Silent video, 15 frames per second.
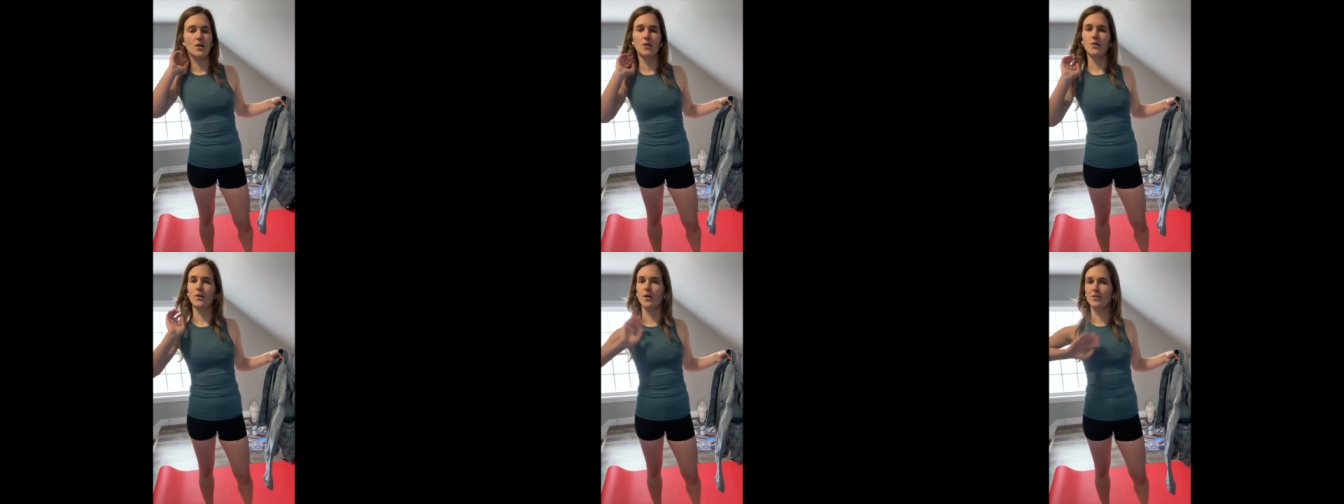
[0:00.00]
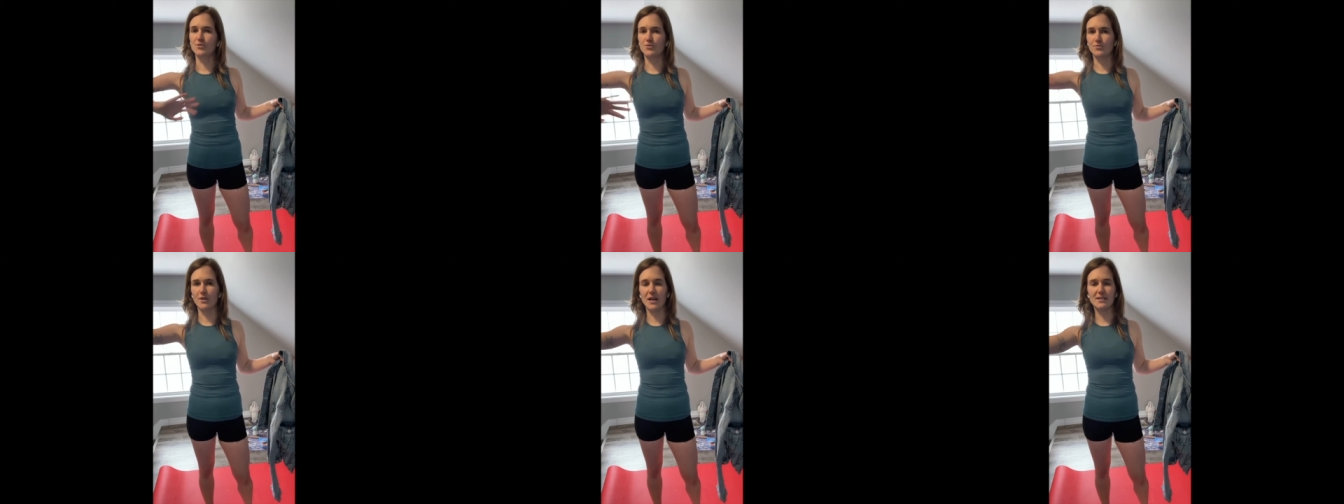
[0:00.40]
or
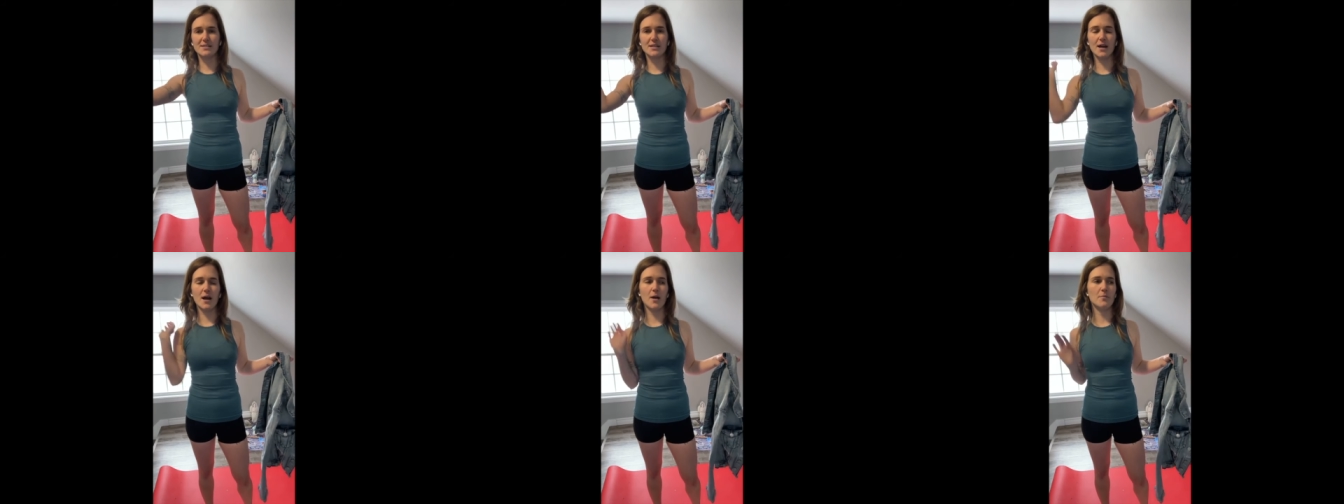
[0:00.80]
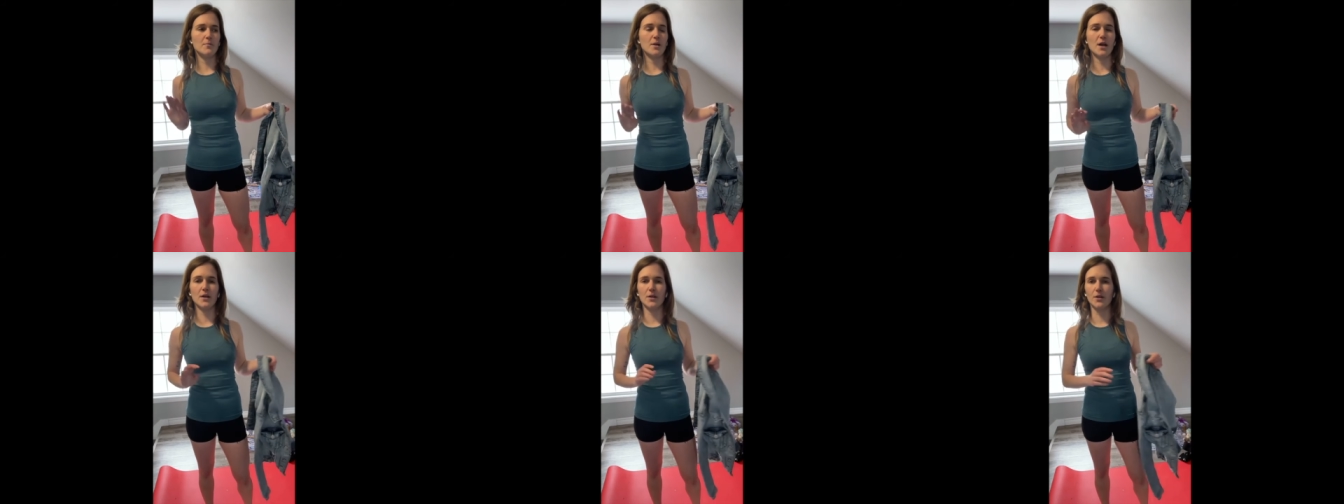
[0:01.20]
dress up
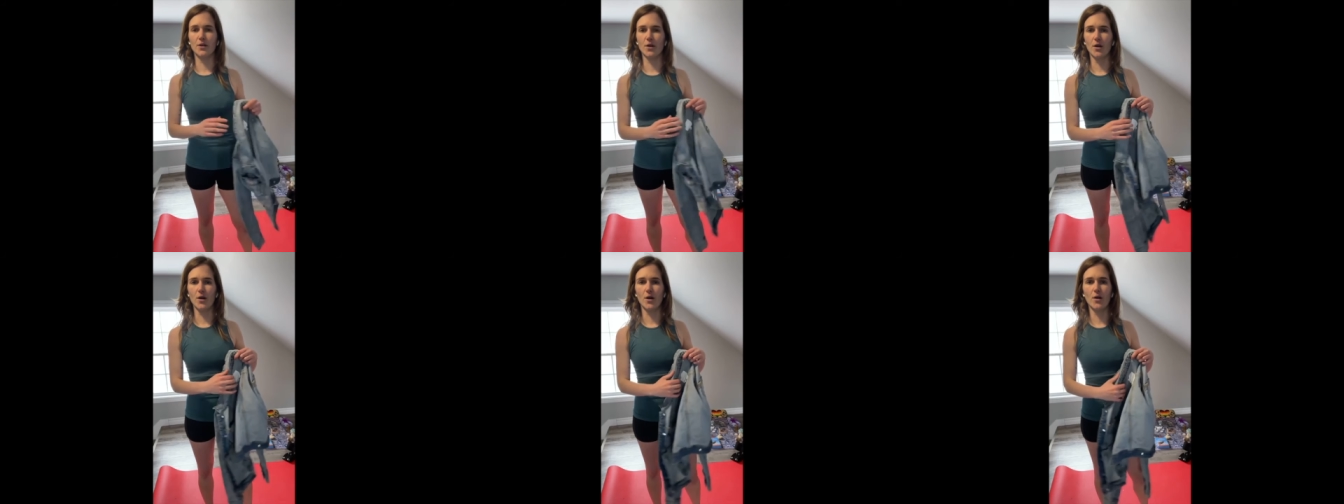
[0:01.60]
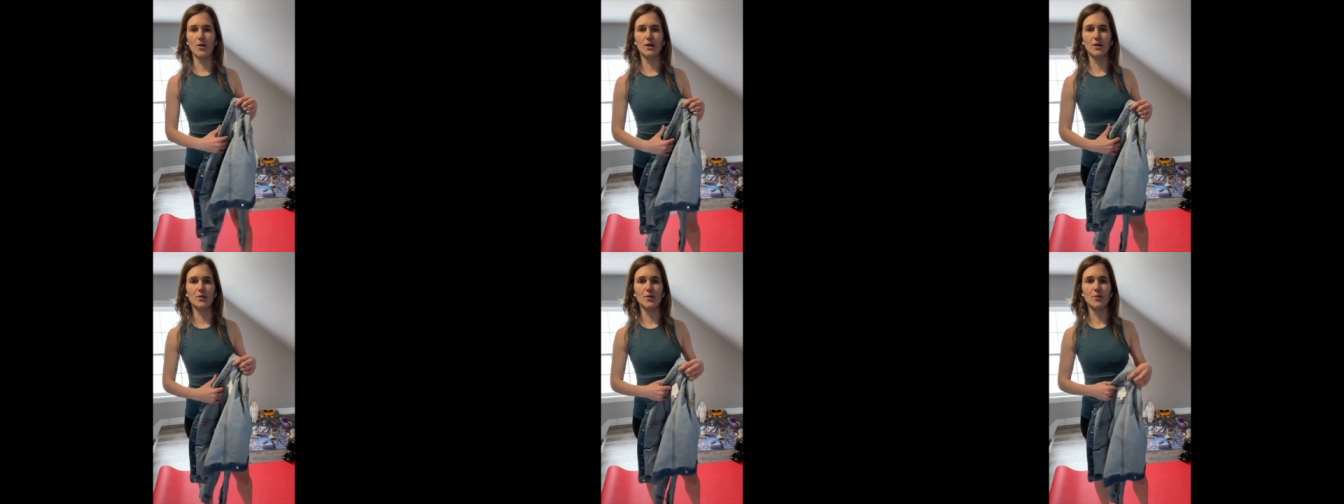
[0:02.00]
and go
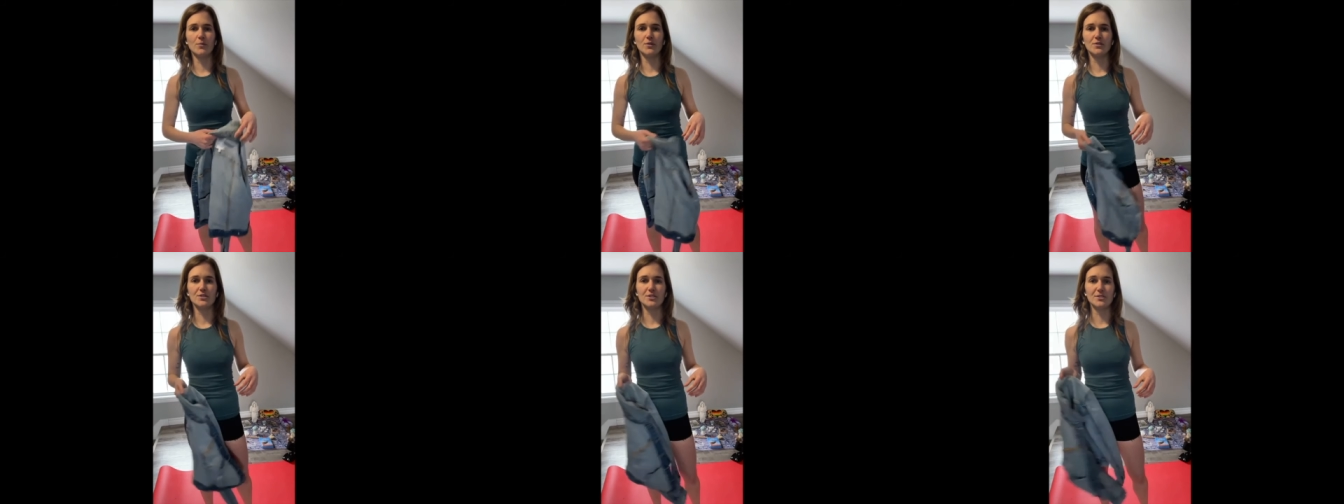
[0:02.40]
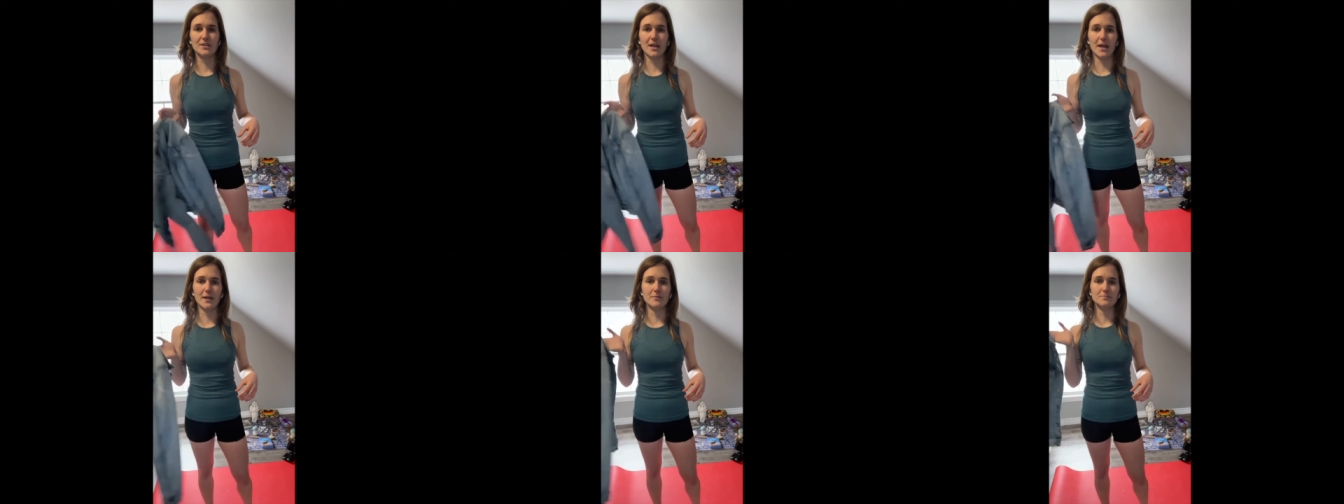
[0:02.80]
about your
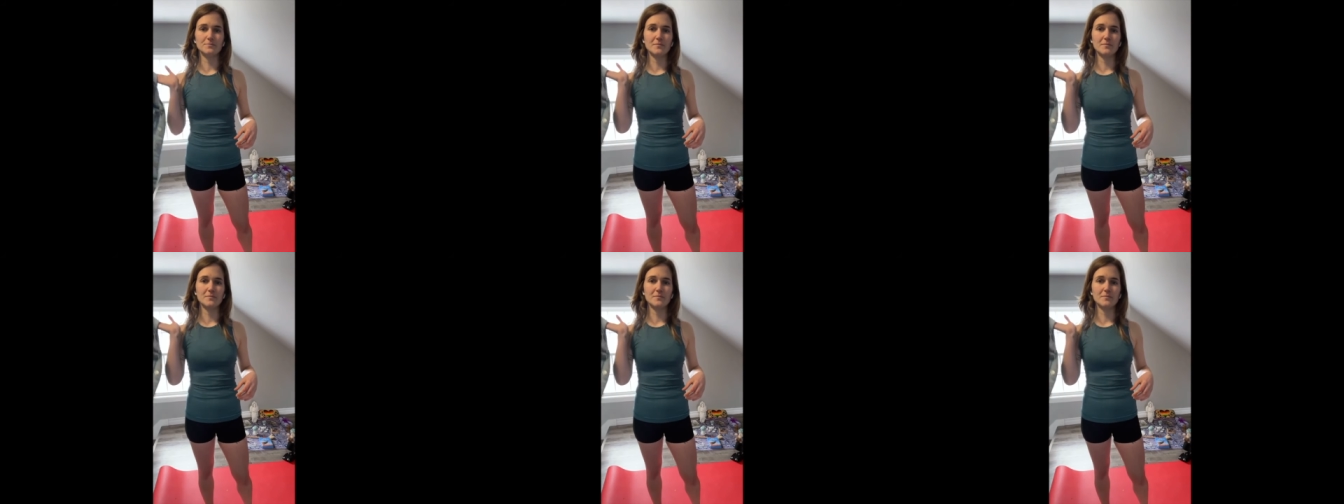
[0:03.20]
day.